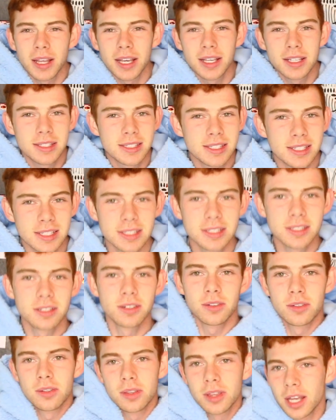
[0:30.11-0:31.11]
like
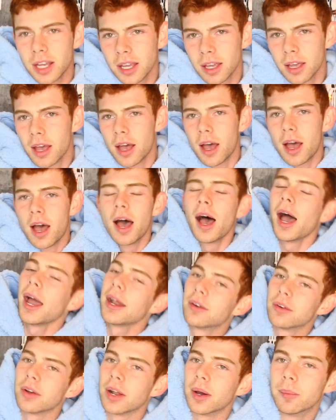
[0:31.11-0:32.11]
seasonal thing. I
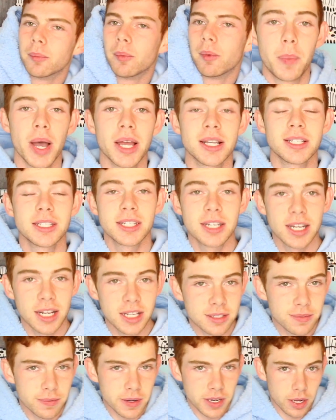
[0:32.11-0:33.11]
don't know. But
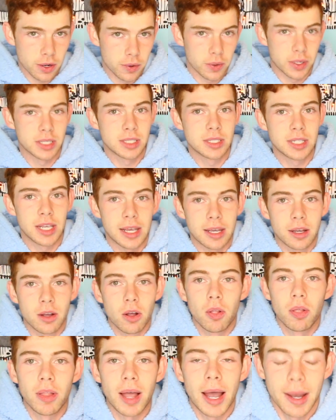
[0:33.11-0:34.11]
today's video is a
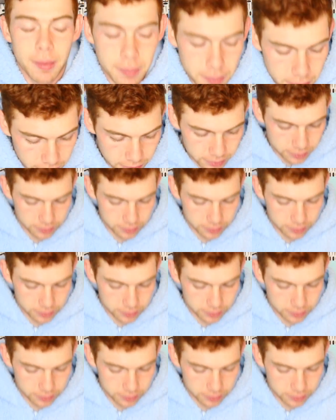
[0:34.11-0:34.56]
collab